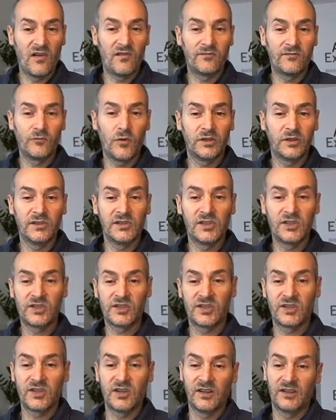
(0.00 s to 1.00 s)
what
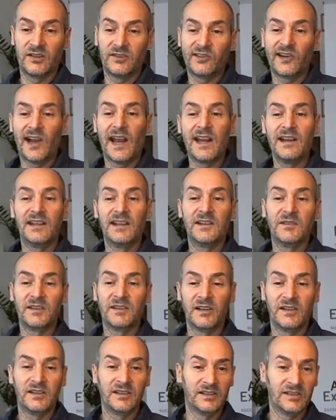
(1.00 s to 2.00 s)
is
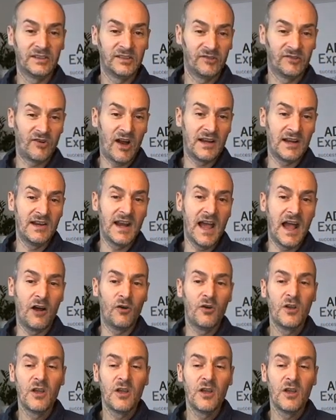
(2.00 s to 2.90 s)
trending right now.